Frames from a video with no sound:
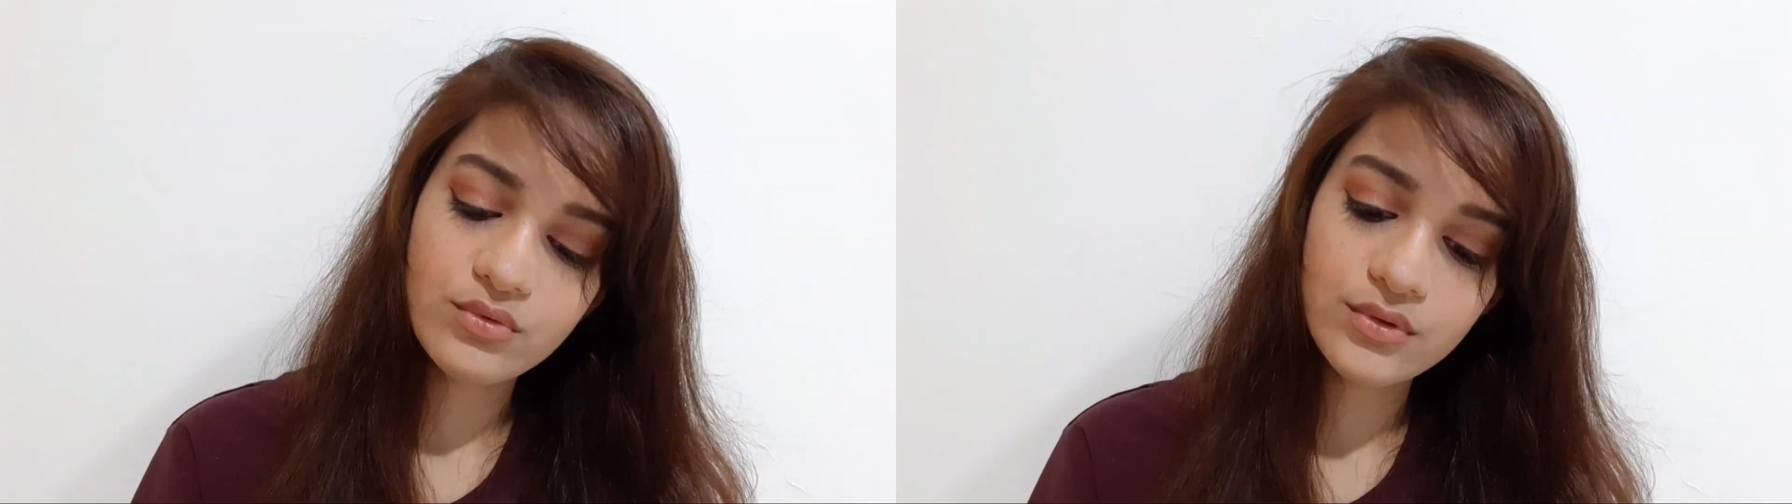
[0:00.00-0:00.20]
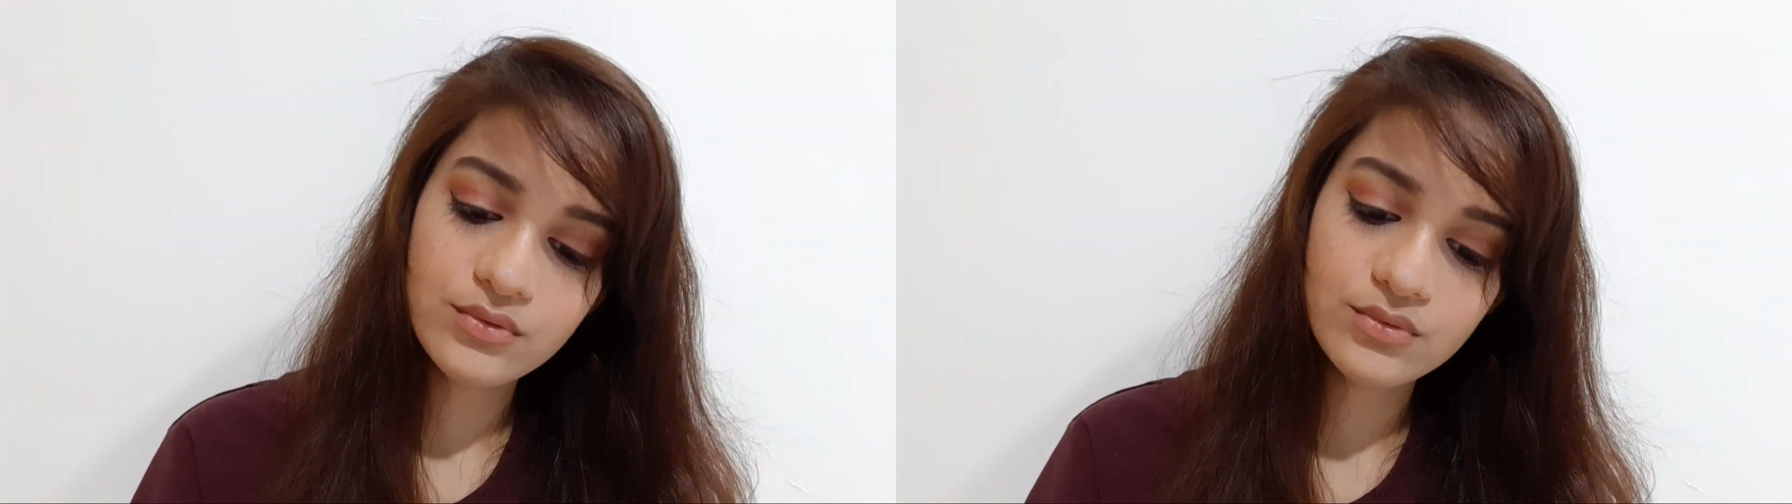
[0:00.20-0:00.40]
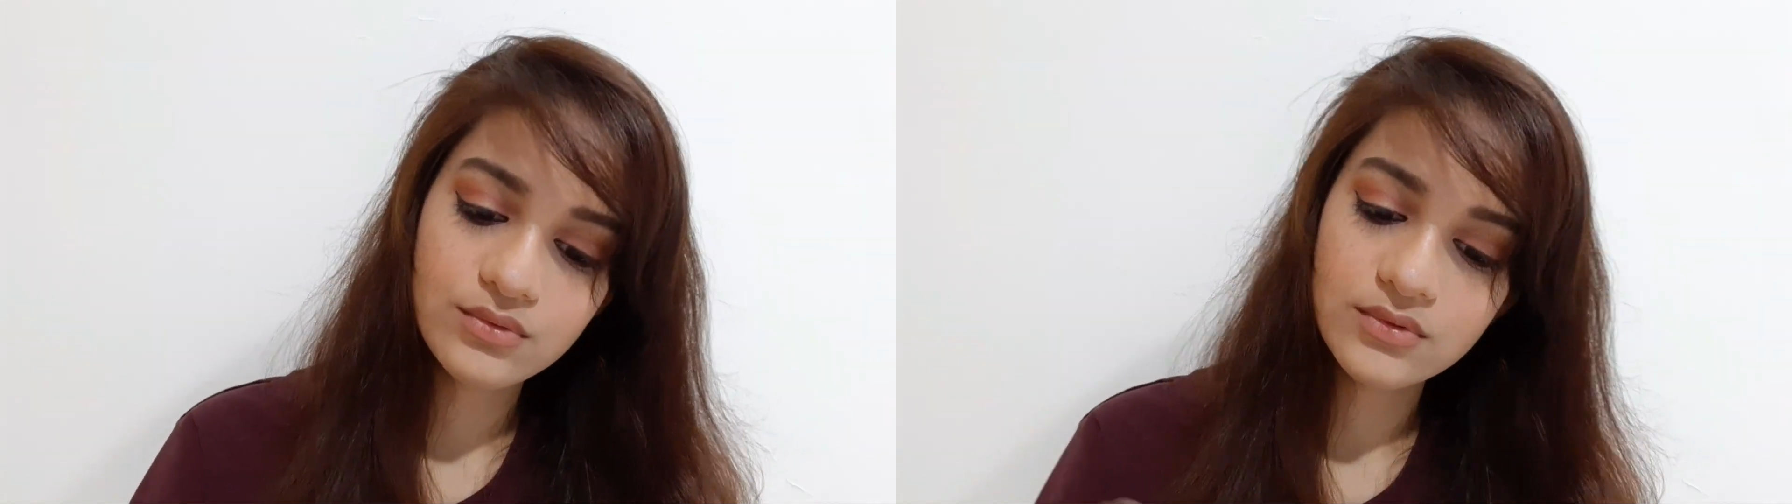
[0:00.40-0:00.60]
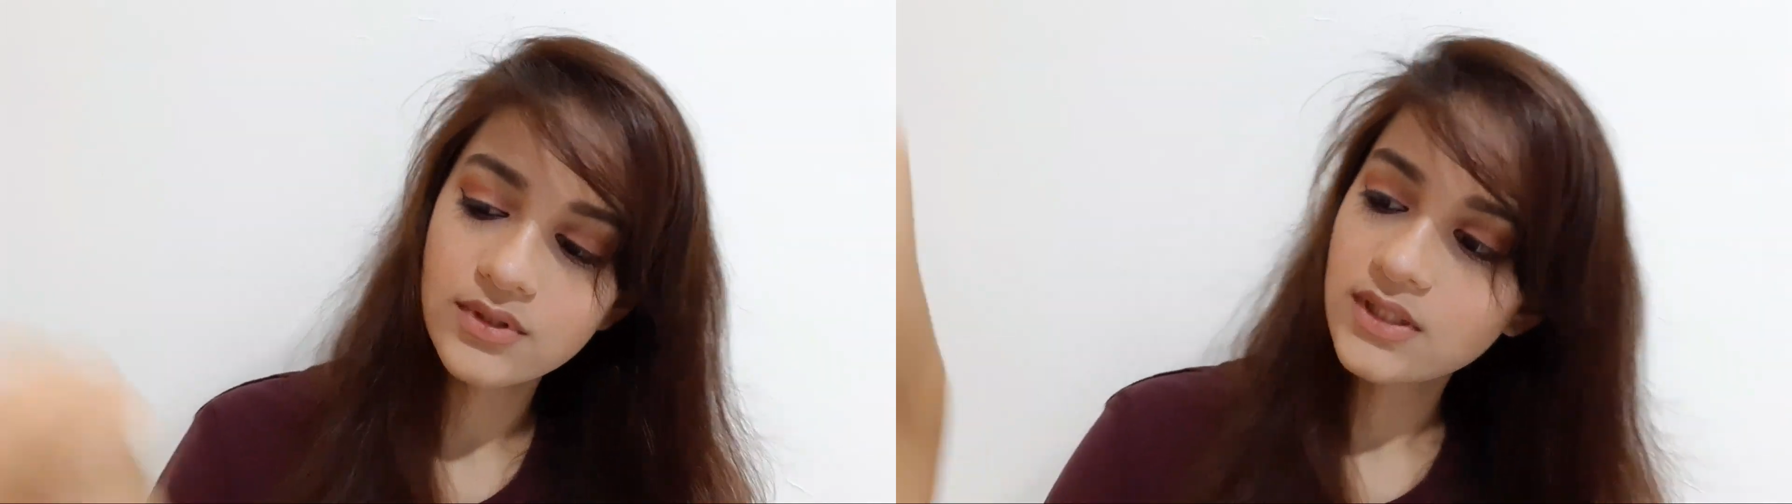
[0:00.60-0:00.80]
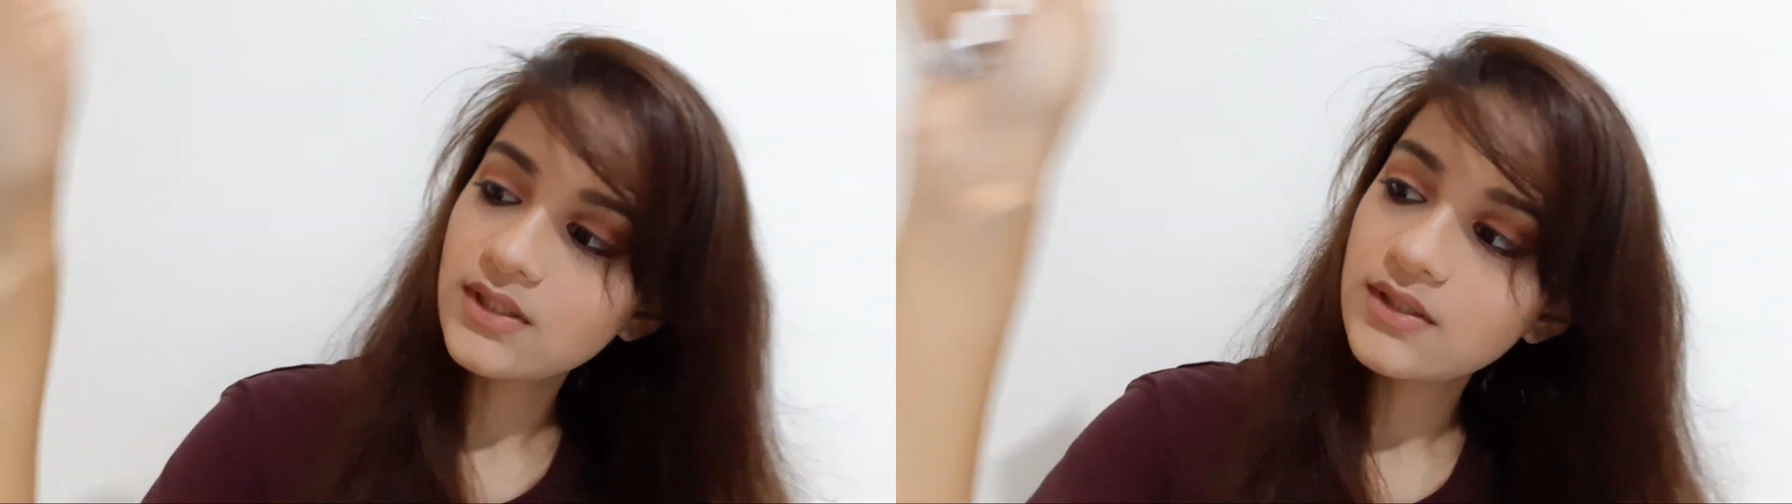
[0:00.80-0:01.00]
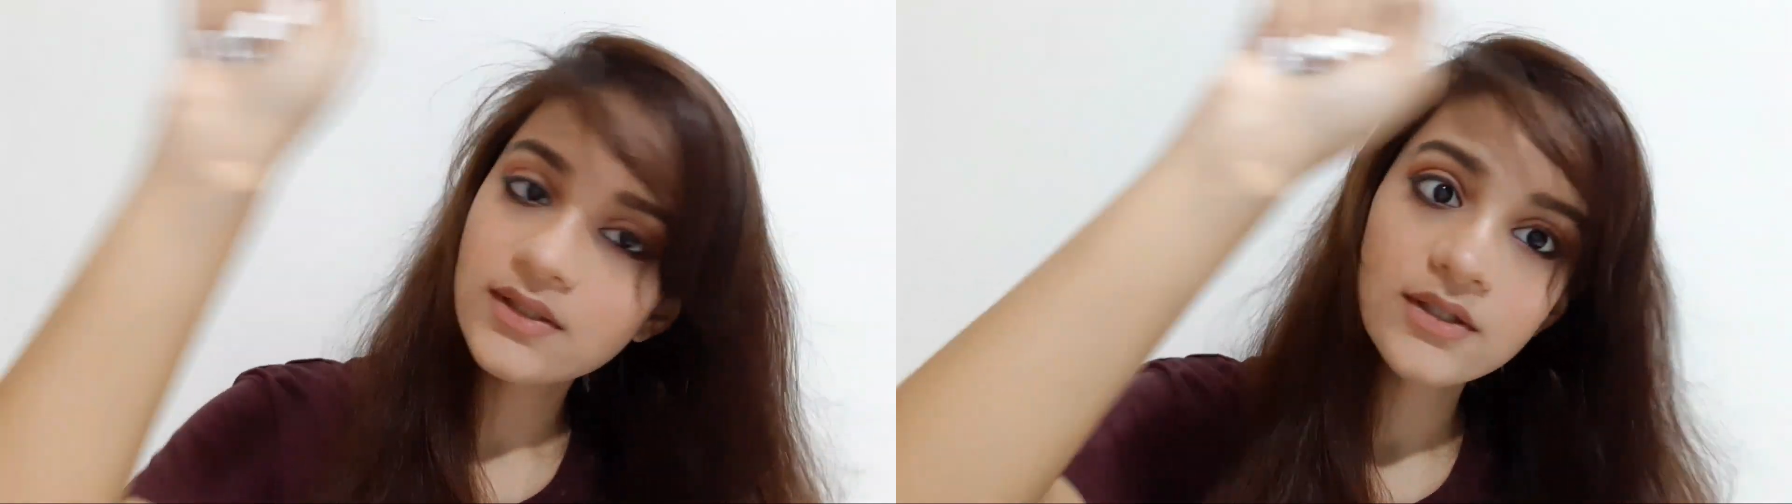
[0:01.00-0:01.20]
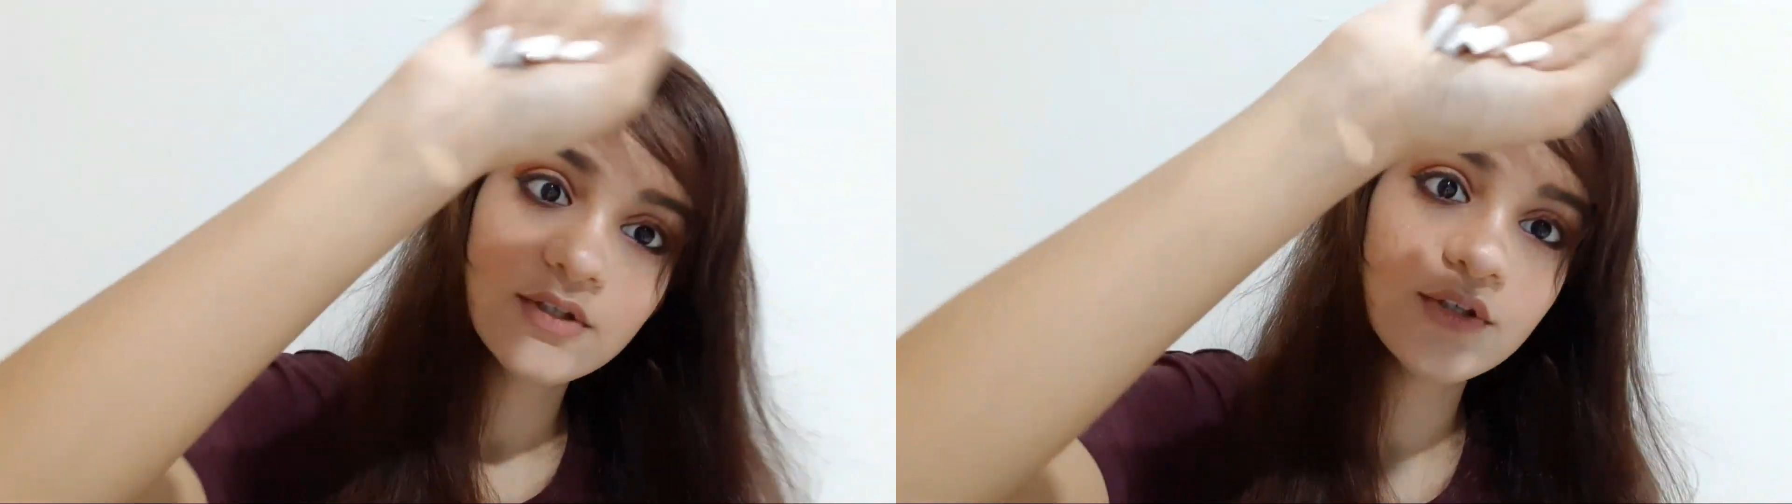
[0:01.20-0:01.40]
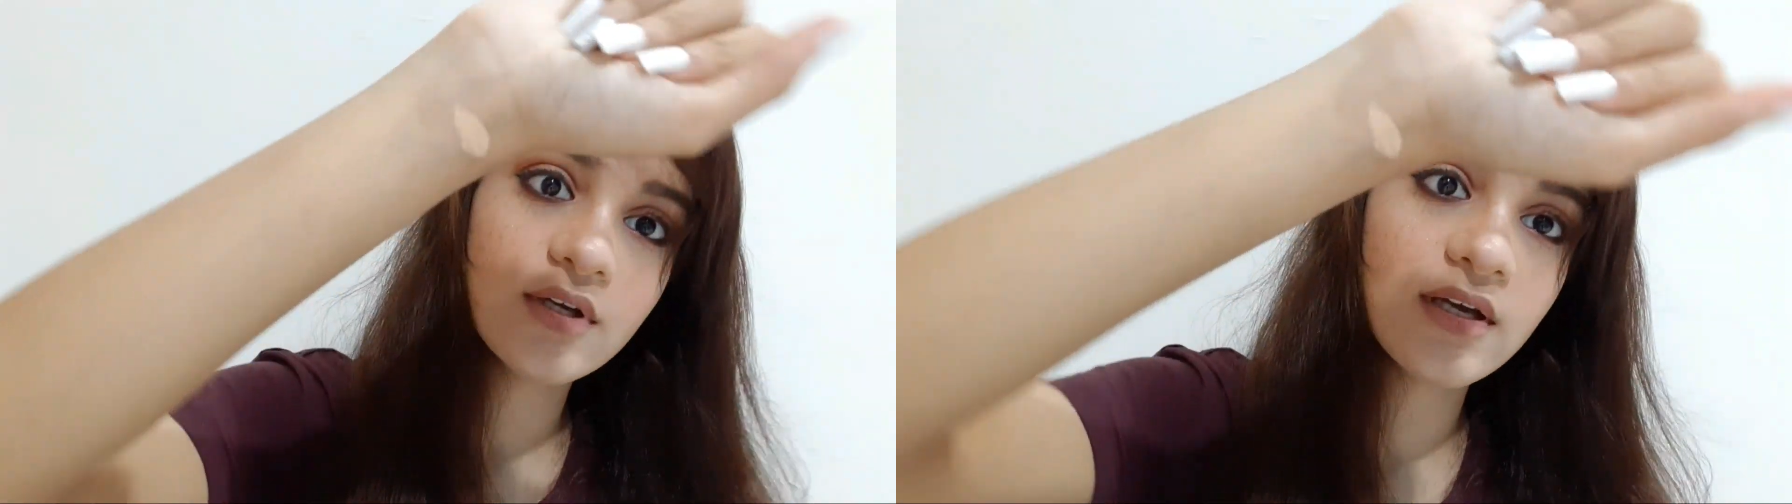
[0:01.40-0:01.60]

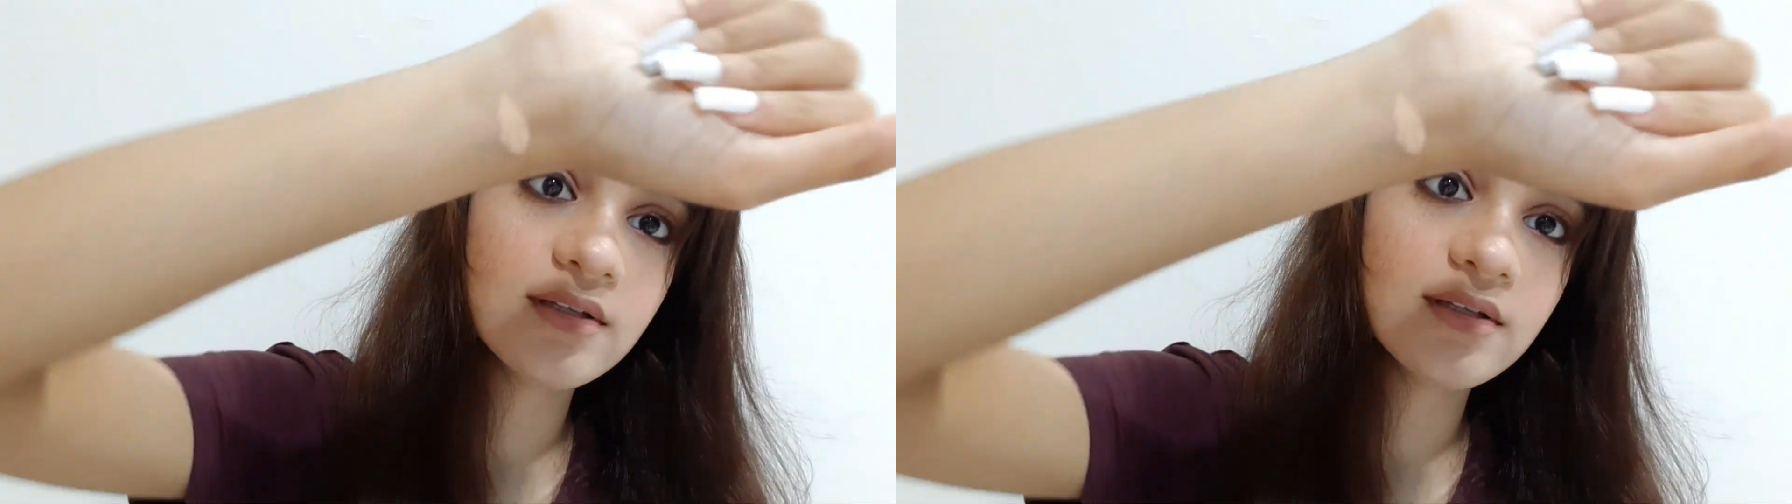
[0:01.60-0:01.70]
you.